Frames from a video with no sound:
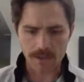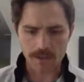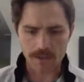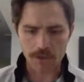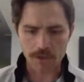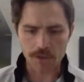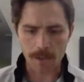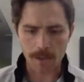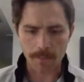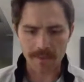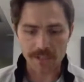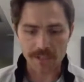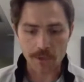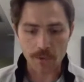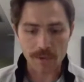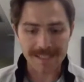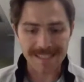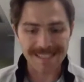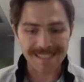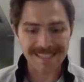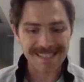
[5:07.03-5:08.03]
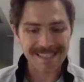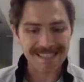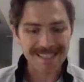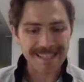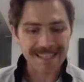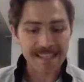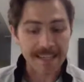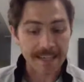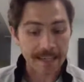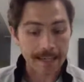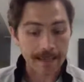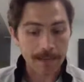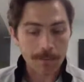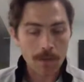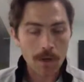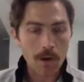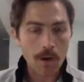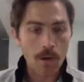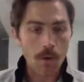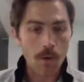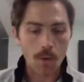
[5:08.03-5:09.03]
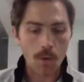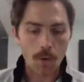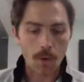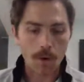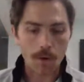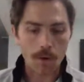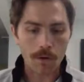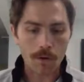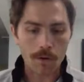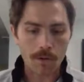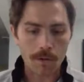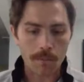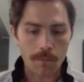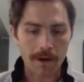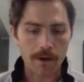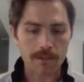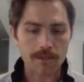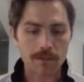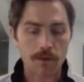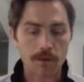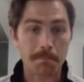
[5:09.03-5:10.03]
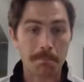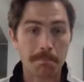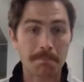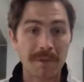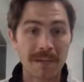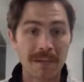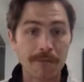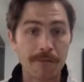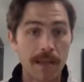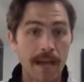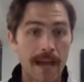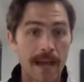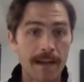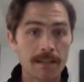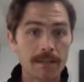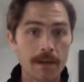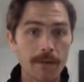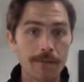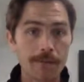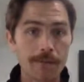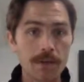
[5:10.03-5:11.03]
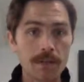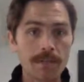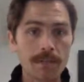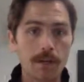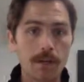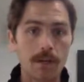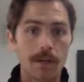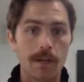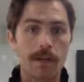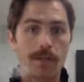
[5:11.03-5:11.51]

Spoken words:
So trumpets, your C or the baritone B flat is our first note,